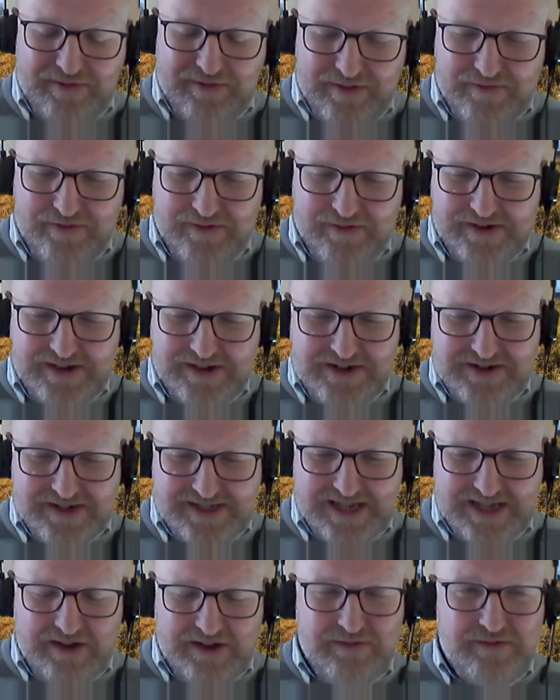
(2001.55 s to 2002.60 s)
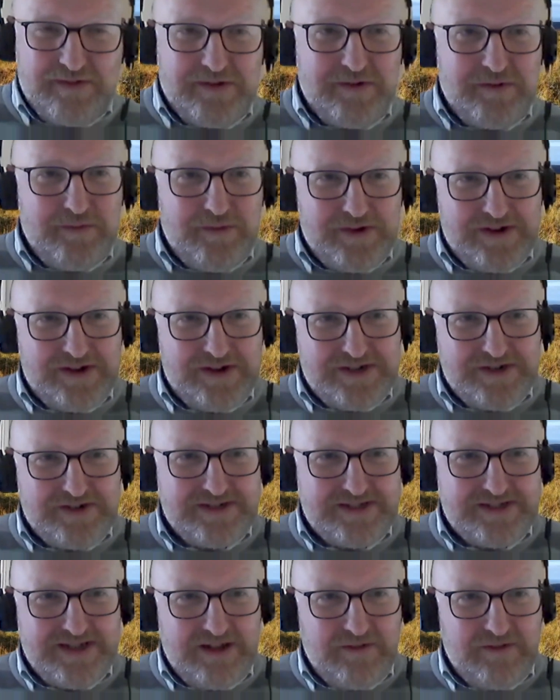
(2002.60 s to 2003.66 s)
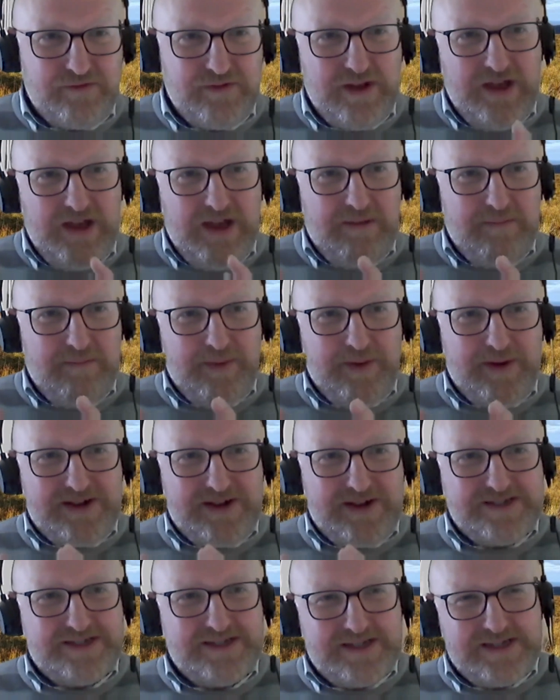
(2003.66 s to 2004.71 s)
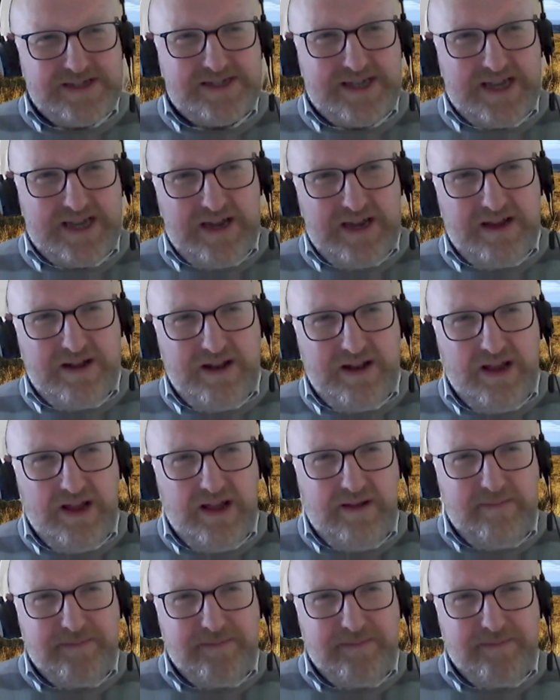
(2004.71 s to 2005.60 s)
for the funding yourself and you won it yourself, because of the scale,